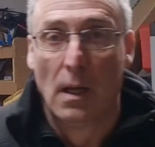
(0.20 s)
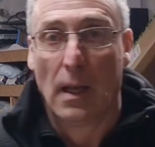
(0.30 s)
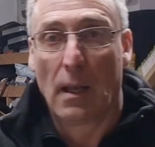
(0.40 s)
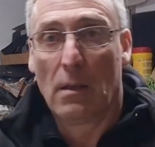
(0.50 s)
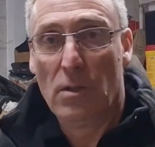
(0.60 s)

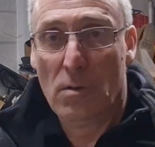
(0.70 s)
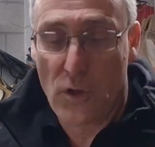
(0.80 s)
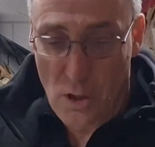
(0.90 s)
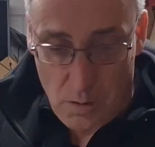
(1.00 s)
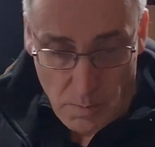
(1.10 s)
Hello
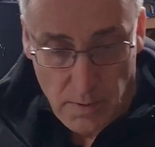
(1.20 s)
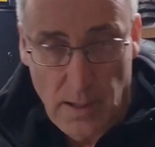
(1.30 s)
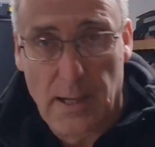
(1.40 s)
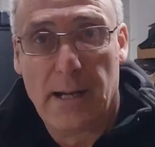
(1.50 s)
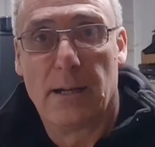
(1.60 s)
YouTube.
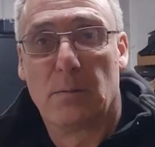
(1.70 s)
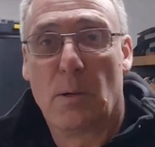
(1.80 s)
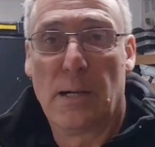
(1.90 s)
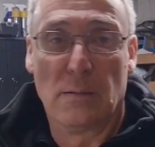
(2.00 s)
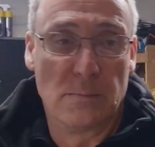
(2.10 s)

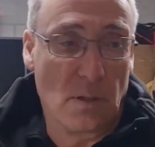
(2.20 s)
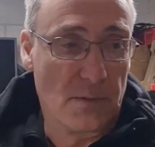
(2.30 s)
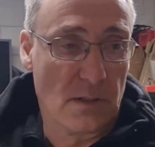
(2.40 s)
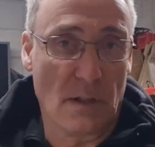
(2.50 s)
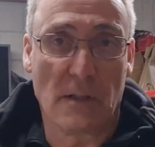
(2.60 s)
Well, I've
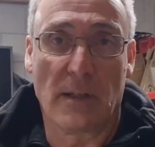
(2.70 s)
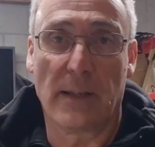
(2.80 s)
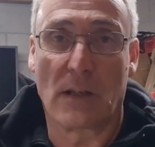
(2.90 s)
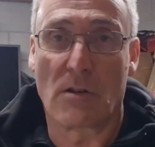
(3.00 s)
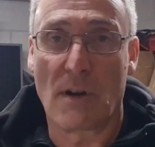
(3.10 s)
decided to take
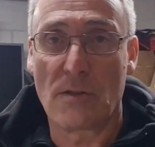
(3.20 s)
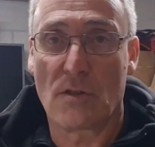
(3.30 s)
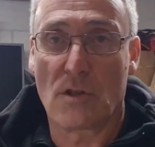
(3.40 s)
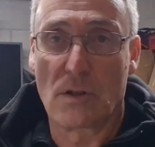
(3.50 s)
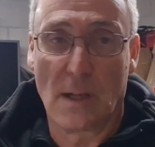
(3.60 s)
the
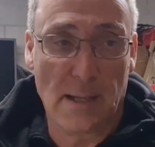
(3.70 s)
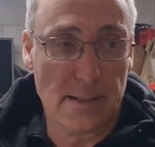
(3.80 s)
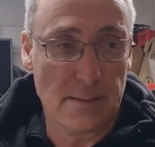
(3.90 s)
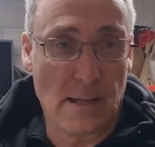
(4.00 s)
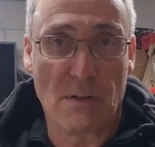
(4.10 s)
crunch
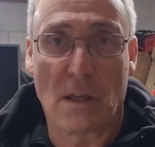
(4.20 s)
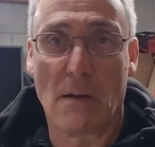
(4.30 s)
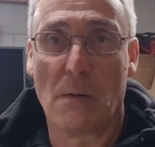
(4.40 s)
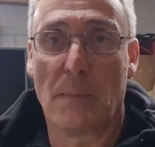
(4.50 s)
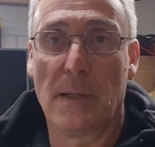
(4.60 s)
and have a
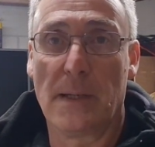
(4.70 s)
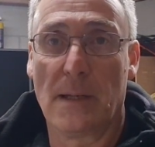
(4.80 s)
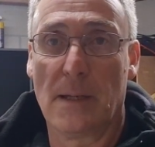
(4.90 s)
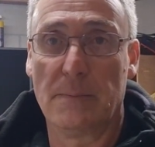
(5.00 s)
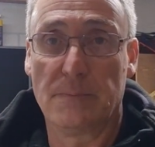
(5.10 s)
go at being
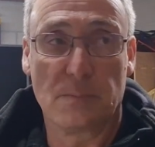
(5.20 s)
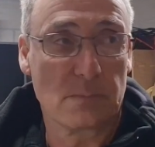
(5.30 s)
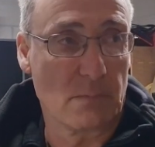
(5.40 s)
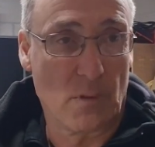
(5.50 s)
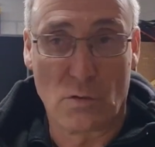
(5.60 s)

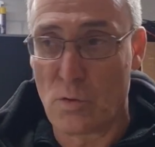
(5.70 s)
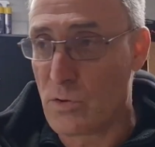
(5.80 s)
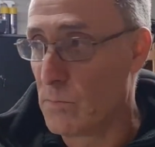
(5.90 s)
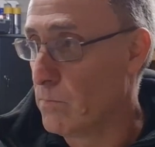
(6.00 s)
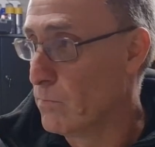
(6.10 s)
doing
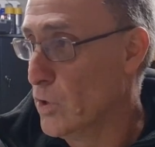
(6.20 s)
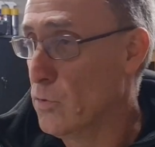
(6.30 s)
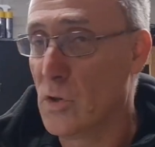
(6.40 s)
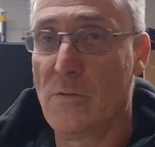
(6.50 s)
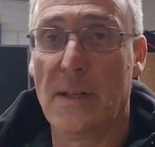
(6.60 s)
some
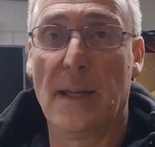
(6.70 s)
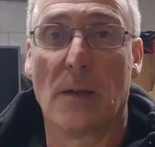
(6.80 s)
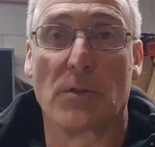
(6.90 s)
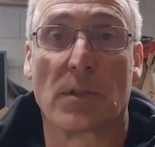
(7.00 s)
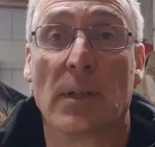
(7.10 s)
YouTube
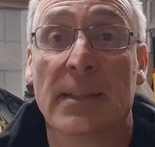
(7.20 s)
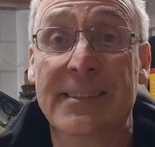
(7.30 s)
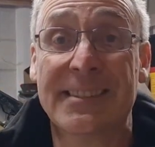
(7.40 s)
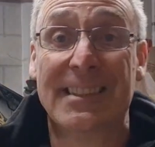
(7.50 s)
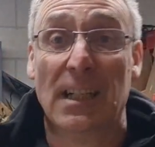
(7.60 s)
videos.
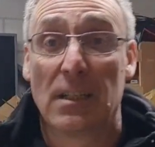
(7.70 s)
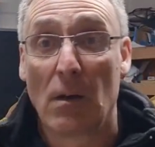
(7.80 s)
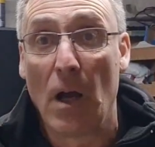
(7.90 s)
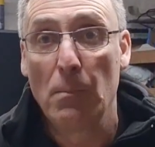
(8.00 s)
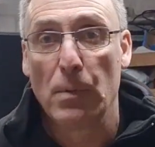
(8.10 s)

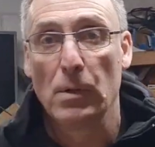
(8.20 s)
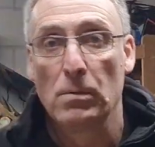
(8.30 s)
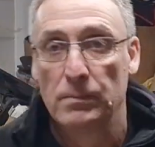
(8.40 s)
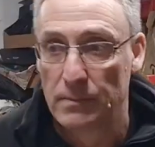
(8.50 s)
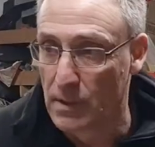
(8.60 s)
So I hope you
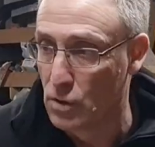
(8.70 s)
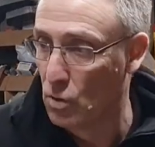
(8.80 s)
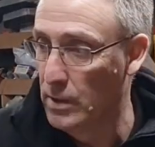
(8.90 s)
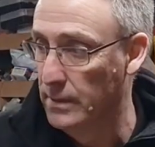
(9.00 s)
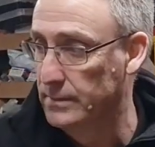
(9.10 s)

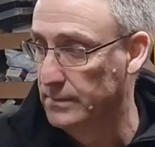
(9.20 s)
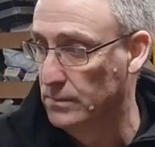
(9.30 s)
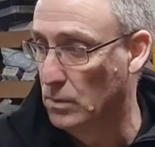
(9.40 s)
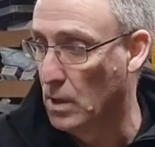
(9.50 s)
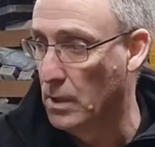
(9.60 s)
enjoy
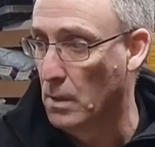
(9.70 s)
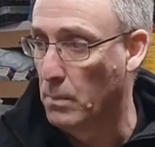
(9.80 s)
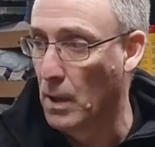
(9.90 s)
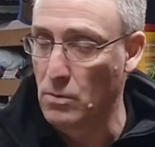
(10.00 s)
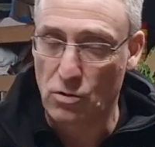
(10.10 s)
what I'm going to
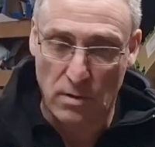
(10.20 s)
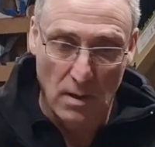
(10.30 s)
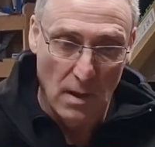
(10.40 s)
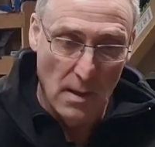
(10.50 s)
post.